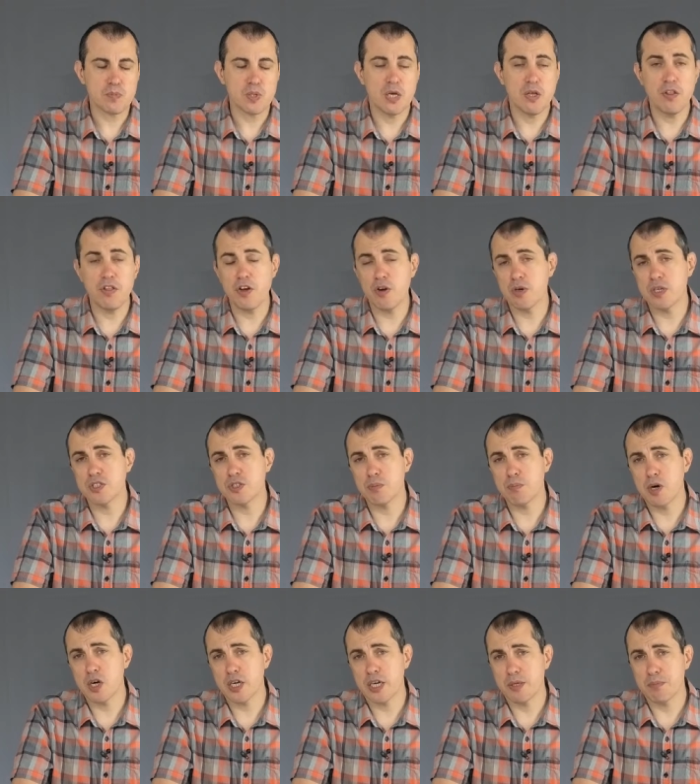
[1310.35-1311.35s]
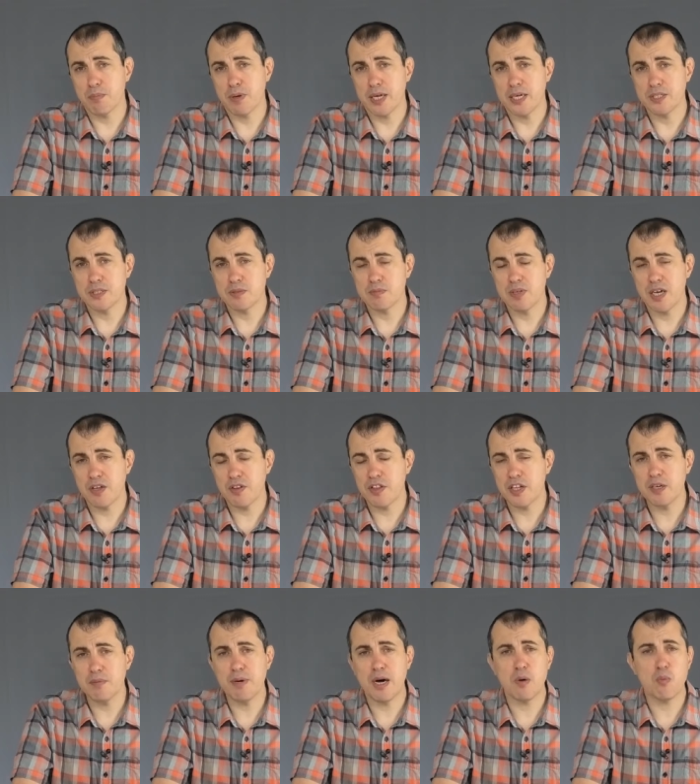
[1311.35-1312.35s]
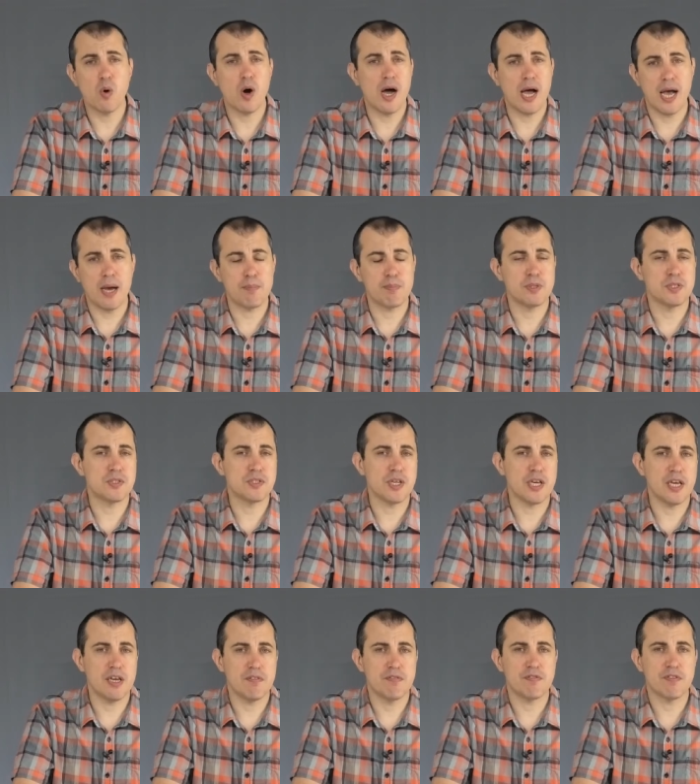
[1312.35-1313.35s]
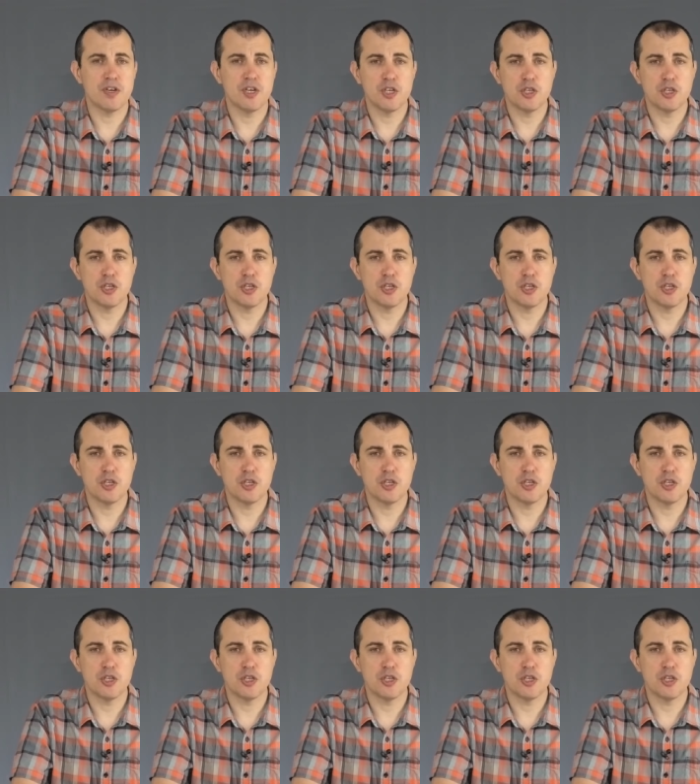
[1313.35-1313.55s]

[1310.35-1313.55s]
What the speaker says: there is a marketplace. Now think about what happens if